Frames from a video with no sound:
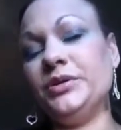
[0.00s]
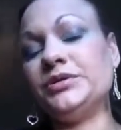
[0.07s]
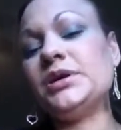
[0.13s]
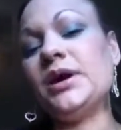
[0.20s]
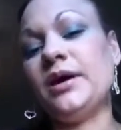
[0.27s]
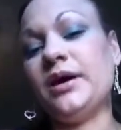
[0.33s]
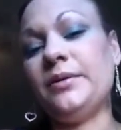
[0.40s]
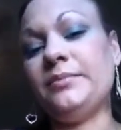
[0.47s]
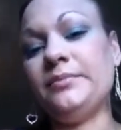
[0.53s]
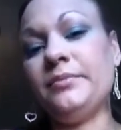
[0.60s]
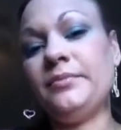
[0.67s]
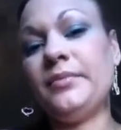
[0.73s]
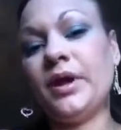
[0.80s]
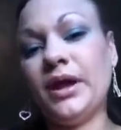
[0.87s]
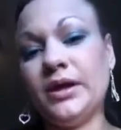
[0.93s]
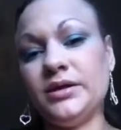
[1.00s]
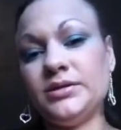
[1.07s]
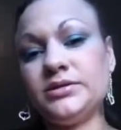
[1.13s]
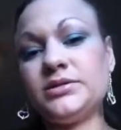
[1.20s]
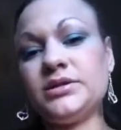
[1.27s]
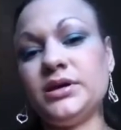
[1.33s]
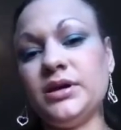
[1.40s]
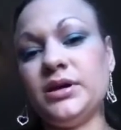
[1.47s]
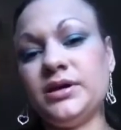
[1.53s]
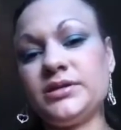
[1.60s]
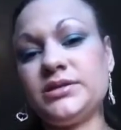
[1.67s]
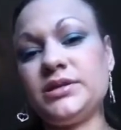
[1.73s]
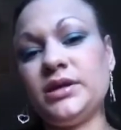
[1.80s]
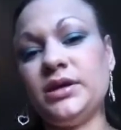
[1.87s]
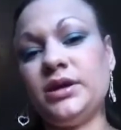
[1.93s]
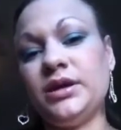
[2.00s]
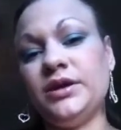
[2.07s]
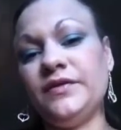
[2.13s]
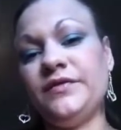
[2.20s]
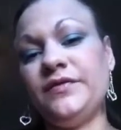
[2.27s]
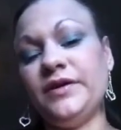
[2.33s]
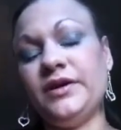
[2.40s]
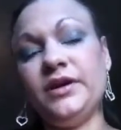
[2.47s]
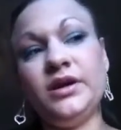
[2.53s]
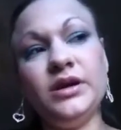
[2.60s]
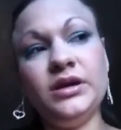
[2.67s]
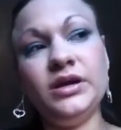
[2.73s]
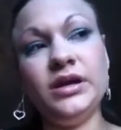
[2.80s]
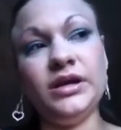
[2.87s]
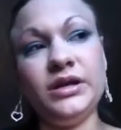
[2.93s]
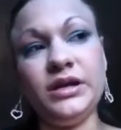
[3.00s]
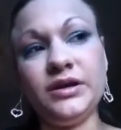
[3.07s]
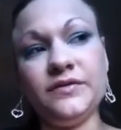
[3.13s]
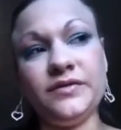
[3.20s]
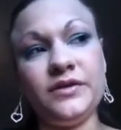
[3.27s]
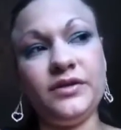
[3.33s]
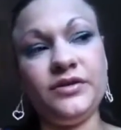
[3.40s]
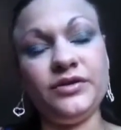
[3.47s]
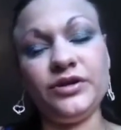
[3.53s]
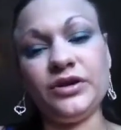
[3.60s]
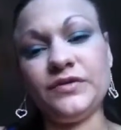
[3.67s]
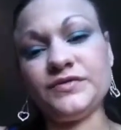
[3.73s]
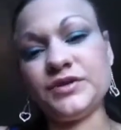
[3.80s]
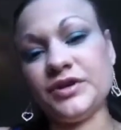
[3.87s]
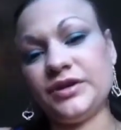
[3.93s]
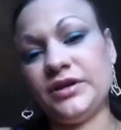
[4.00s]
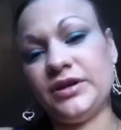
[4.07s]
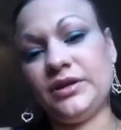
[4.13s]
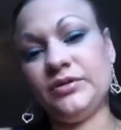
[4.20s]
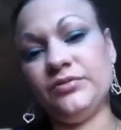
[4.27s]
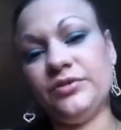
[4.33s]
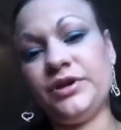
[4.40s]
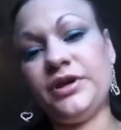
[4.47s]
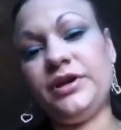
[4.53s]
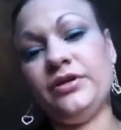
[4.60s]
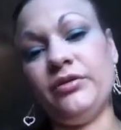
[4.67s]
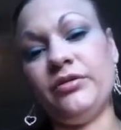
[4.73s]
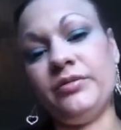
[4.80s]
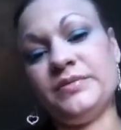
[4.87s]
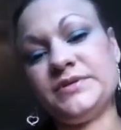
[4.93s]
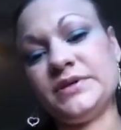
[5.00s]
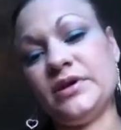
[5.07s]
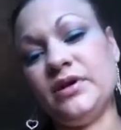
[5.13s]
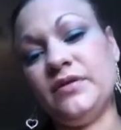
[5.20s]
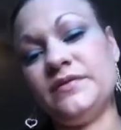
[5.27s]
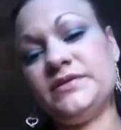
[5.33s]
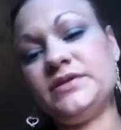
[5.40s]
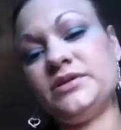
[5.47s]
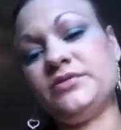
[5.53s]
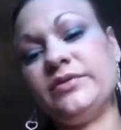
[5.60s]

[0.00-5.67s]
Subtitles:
time and seeing if any of the nerves are going to reheal themselves.